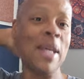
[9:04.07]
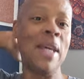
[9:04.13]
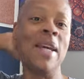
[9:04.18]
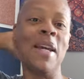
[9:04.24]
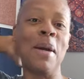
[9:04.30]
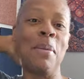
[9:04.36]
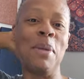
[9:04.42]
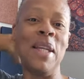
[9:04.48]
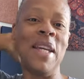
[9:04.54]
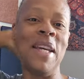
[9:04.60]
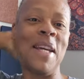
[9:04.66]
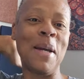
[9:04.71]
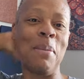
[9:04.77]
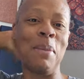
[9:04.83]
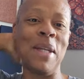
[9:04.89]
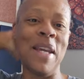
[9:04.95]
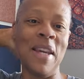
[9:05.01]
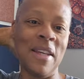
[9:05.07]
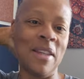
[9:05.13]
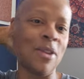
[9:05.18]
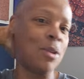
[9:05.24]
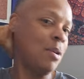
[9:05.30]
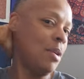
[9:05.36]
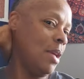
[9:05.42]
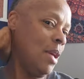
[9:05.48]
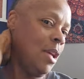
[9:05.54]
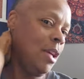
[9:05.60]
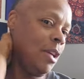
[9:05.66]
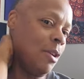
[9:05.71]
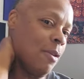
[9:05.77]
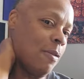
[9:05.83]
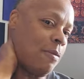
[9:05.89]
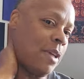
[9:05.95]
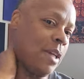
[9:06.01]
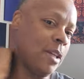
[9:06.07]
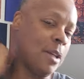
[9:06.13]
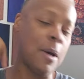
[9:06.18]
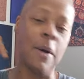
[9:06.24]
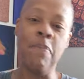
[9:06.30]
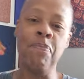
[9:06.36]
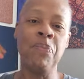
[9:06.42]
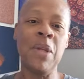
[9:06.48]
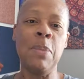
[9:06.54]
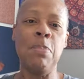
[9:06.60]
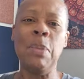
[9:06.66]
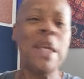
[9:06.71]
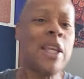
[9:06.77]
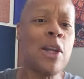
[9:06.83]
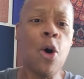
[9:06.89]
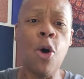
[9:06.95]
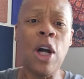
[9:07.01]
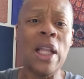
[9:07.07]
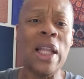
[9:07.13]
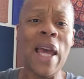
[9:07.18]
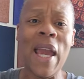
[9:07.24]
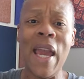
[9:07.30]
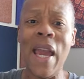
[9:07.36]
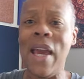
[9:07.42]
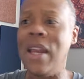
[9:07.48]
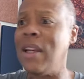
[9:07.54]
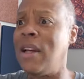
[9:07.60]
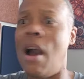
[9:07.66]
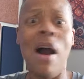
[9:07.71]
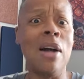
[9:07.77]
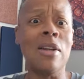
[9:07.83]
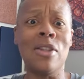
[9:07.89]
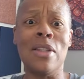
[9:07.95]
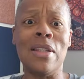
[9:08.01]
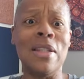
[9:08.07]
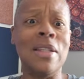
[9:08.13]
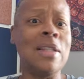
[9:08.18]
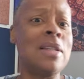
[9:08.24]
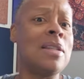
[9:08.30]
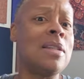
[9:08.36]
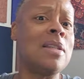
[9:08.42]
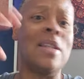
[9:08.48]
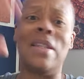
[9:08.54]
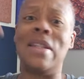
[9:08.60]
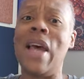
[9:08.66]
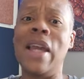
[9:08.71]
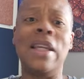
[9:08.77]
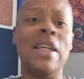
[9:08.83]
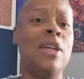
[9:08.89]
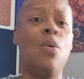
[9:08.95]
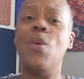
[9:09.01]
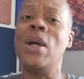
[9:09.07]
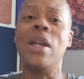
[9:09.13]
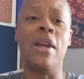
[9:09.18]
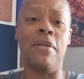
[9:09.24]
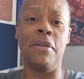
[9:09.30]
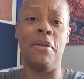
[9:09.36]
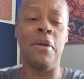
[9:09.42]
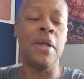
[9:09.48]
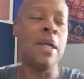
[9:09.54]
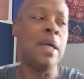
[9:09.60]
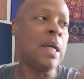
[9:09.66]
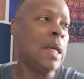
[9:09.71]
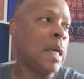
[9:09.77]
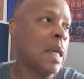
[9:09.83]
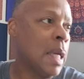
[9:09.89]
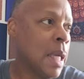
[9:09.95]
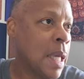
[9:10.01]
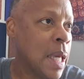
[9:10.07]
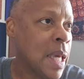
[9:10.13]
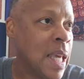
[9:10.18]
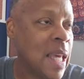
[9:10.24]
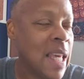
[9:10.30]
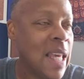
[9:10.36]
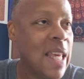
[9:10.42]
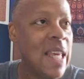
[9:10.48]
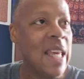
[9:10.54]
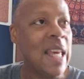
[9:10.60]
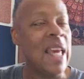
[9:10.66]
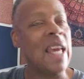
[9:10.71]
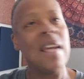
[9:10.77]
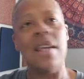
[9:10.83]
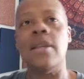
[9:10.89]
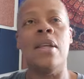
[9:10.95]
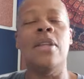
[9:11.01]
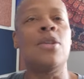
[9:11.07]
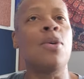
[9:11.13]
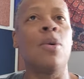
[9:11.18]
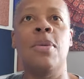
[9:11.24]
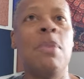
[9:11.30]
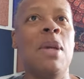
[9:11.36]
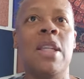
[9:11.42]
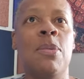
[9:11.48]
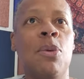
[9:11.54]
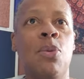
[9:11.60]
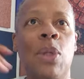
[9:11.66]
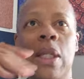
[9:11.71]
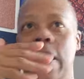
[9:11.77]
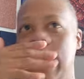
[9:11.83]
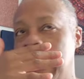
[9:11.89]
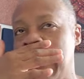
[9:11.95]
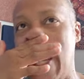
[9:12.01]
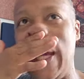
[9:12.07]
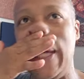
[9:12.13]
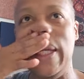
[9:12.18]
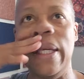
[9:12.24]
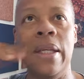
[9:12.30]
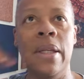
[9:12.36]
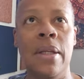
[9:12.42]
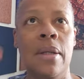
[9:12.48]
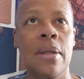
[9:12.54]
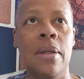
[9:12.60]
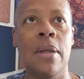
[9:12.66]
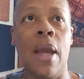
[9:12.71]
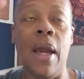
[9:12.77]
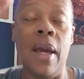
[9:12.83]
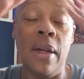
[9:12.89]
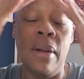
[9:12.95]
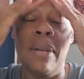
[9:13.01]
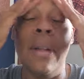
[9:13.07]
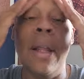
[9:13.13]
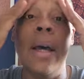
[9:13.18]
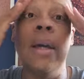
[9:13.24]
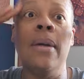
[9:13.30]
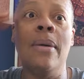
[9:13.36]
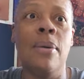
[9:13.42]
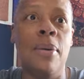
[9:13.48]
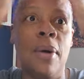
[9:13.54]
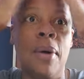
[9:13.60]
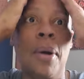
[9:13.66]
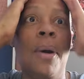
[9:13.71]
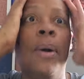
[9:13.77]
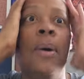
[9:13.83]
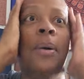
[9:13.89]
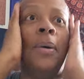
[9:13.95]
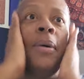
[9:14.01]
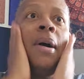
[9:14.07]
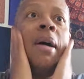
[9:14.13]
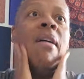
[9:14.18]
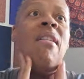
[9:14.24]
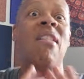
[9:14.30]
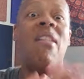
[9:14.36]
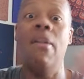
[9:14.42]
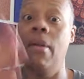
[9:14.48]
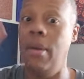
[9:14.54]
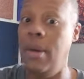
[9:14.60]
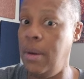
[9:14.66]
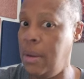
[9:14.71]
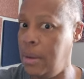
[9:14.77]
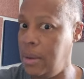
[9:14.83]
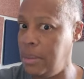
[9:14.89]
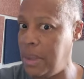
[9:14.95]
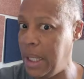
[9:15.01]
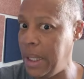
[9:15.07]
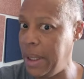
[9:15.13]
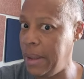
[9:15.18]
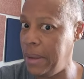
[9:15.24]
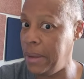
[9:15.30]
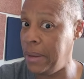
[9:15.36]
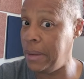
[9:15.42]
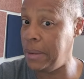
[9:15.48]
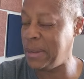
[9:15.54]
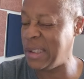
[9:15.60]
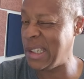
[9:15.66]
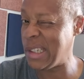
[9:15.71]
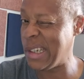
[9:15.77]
in, you know, via the pineal gland, consciousness, the psyche, whatever. And so it makes me really excited and kind of like, whoa, calm down.